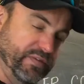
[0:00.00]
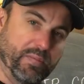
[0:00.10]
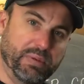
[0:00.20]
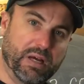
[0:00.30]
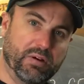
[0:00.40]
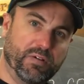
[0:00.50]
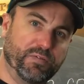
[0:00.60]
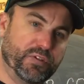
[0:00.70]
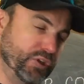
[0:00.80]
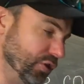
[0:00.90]
of a
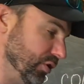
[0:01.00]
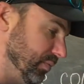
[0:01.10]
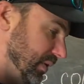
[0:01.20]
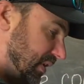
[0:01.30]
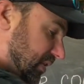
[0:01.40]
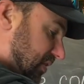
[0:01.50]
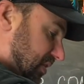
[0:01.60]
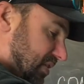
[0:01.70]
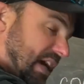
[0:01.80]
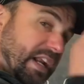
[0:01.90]
blow-off tube into this
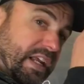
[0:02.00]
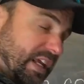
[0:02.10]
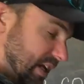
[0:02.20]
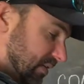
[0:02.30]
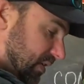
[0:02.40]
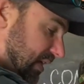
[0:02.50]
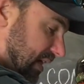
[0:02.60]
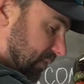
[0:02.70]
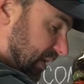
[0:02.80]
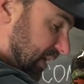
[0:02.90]
container here,
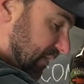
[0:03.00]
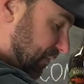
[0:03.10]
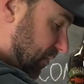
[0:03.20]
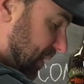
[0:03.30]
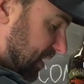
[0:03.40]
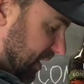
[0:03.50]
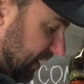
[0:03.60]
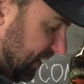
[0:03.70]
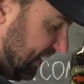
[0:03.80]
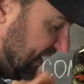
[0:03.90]
and we can get fermenting.
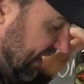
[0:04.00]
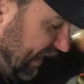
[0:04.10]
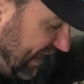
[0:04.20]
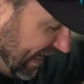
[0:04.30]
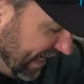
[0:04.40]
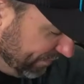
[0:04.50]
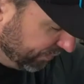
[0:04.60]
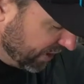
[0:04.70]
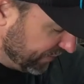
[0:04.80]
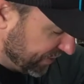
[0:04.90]

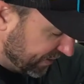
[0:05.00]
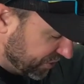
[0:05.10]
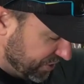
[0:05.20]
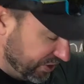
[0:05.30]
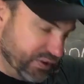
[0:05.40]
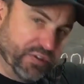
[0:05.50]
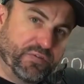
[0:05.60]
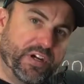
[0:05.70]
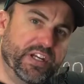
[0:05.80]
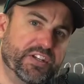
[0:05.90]
I've stuck the sticker on the
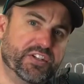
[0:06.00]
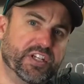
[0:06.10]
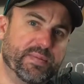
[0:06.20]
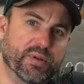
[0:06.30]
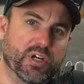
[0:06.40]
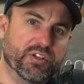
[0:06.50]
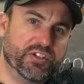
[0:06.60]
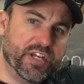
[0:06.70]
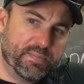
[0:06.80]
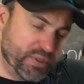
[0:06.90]
front here just to keep an eye on the
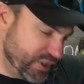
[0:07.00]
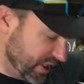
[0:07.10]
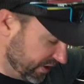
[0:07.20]
temperature.